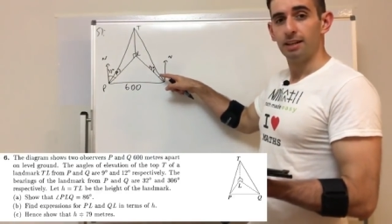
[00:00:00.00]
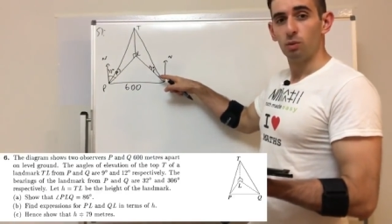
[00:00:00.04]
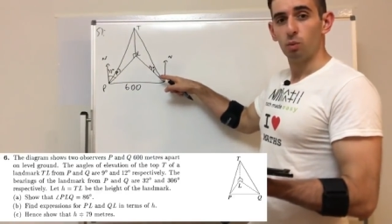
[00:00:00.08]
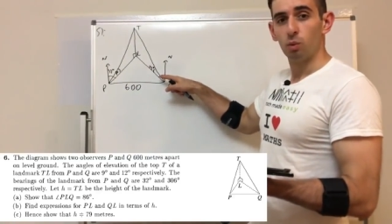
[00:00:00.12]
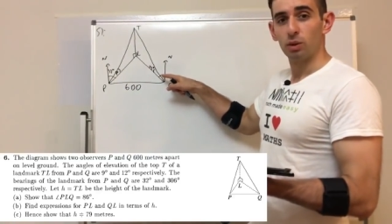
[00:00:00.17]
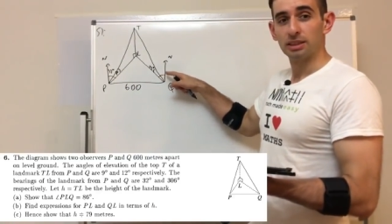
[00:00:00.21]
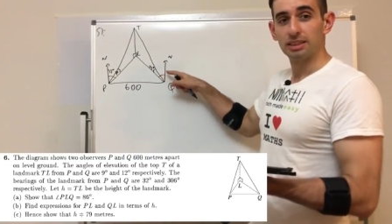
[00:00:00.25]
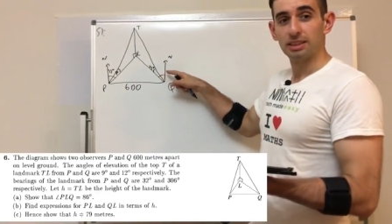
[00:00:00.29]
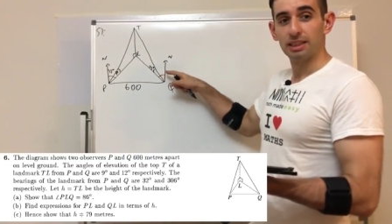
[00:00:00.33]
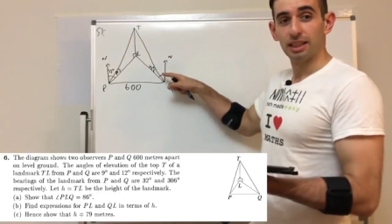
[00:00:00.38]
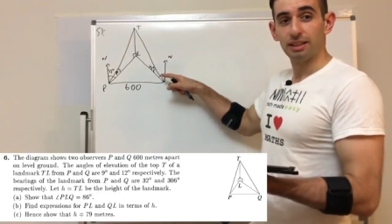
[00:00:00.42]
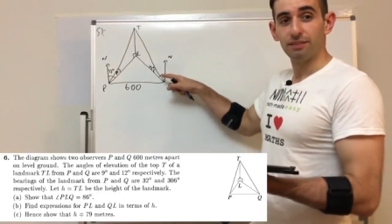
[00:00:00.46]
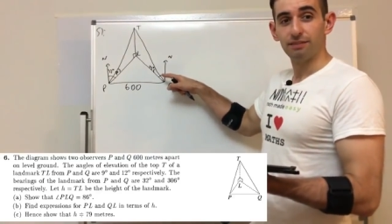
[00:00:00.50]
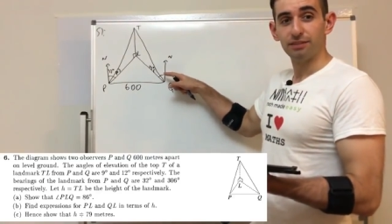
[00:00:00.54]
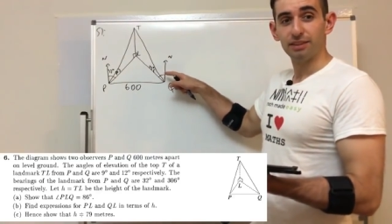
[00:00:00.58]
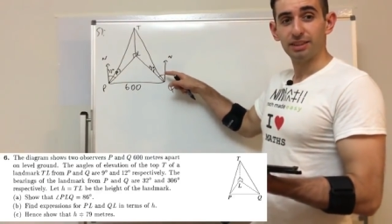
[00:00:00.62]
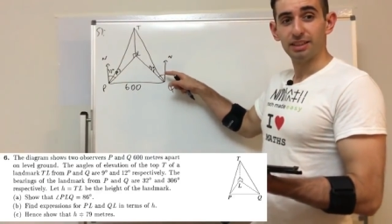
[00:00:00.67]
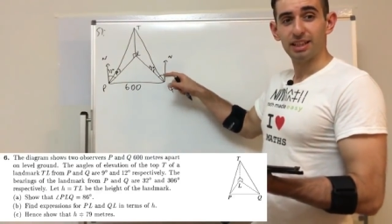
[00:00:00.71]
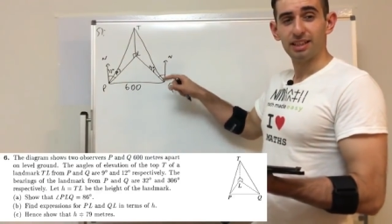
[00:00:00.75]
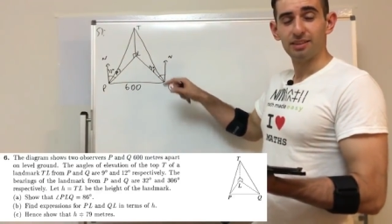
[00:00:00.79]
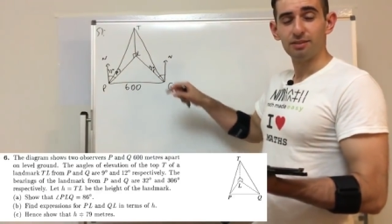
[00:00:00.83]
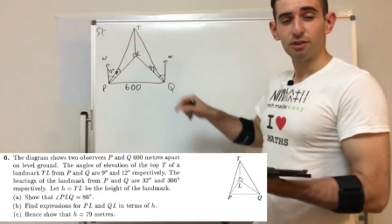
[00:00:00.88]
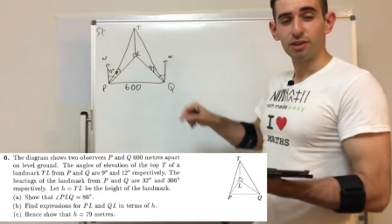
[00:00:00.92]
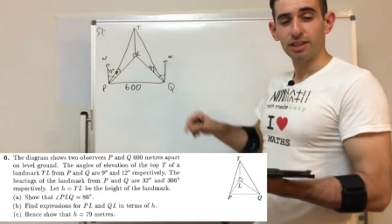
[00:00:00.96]
what's
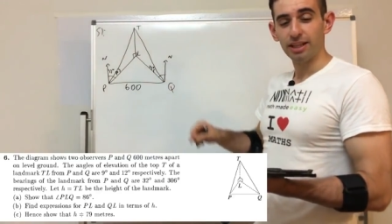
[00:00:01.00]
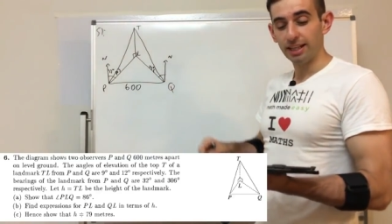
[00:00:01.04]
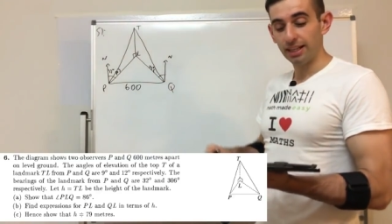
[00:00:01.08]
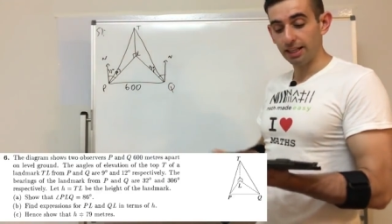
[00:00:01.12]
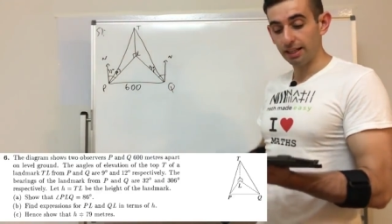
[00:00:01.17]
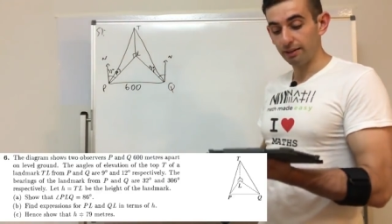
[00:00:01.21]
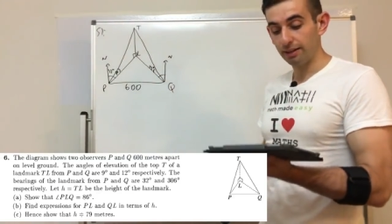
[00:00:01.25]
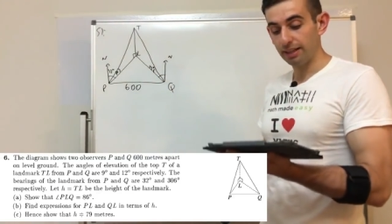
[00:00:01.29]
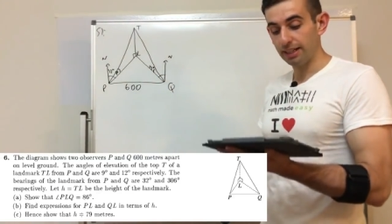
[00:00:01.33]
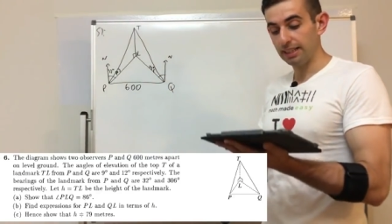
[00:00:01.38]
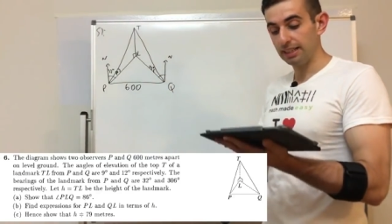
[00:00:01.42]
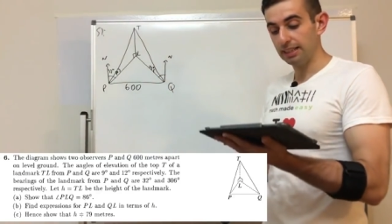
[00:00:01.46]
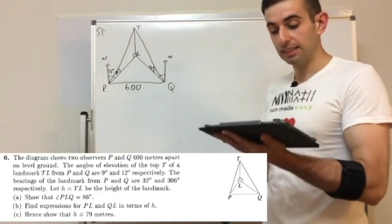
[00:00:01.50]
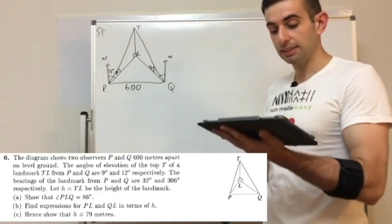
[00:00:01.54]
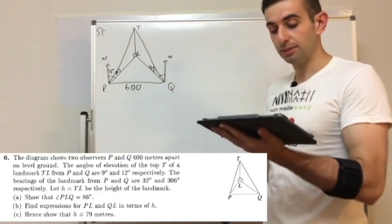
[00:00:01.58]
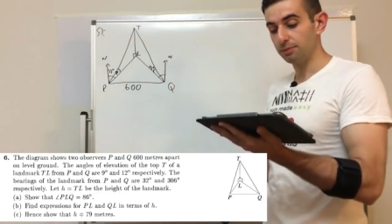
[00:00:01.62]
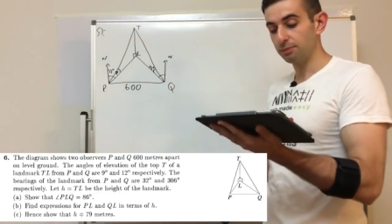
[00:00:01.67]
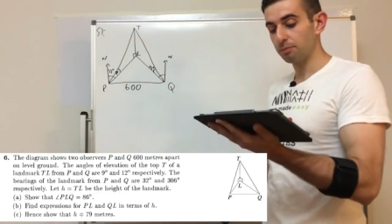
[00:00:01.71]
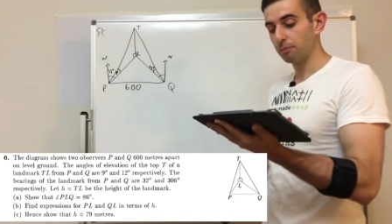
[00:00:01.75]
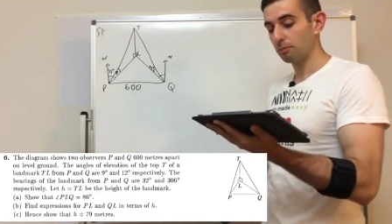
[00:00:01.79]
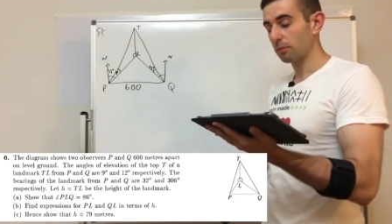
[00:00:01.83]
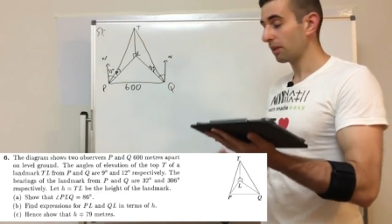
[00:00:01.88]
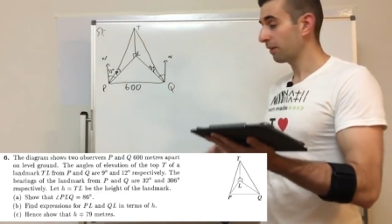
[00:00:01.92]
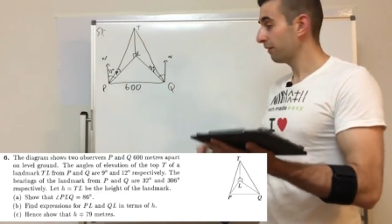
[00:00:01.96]
left here is
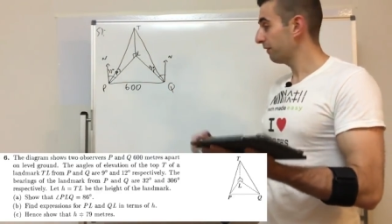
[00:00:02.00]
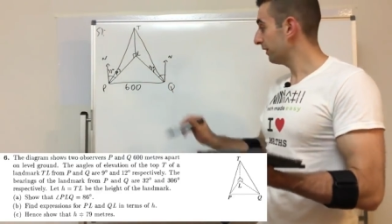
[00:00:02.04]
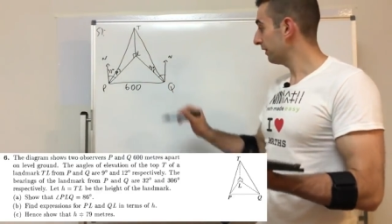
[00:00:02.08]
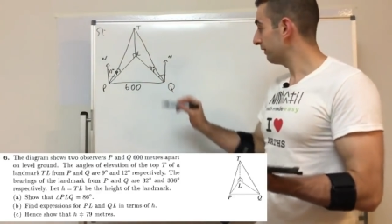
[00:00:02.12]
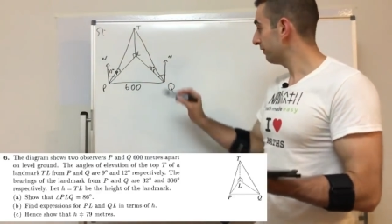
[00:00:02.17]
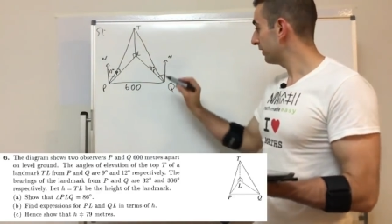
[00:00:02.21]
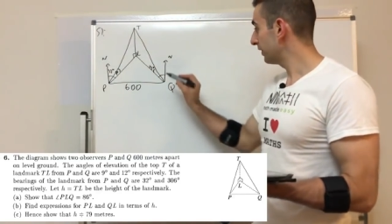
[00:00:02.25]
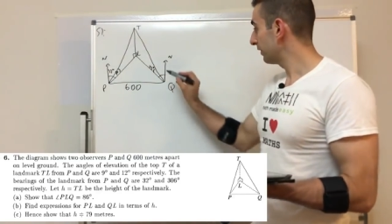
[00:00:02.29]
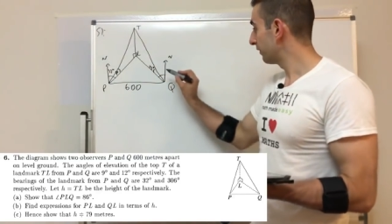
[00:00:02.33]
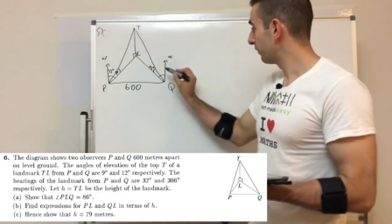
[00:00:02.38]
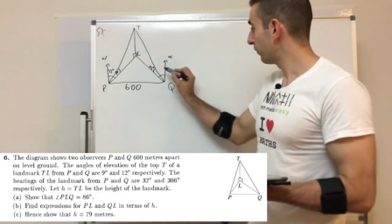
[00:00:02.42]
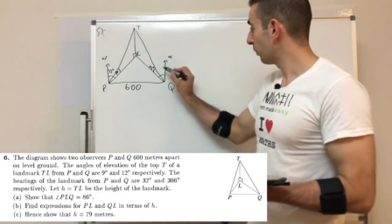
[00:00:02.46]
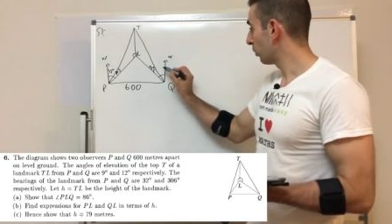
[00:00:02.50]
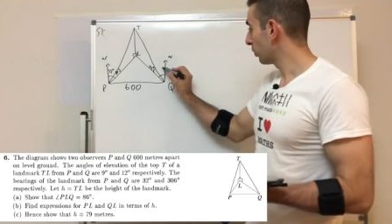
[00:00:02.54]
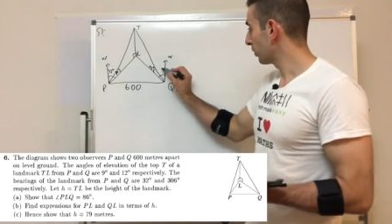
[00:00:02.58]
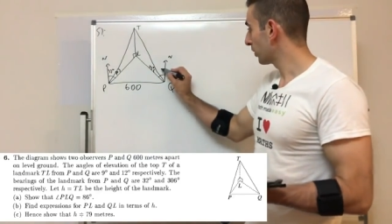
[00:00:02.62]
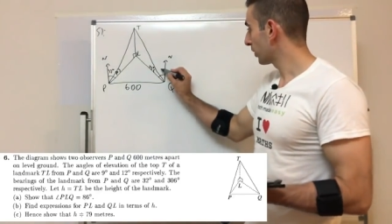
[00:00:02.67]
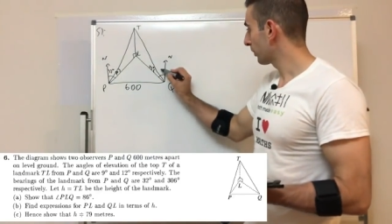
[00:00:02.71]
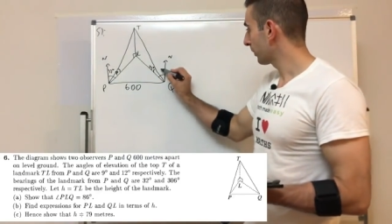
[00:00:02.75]
54